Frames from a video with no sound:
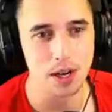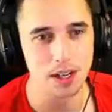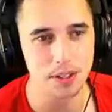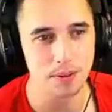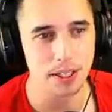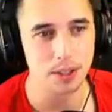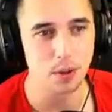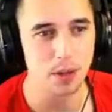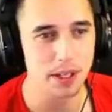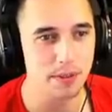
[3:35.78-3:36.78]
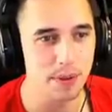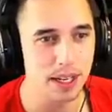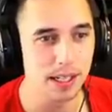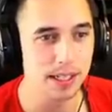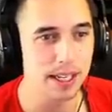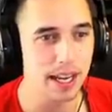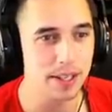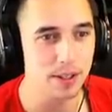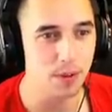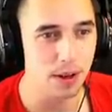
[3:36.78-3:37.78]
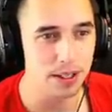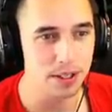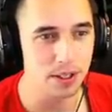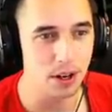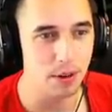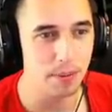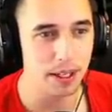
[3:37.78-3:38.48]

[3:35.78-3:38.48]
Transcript: awesome. That's only giving me a little taste of what is to come.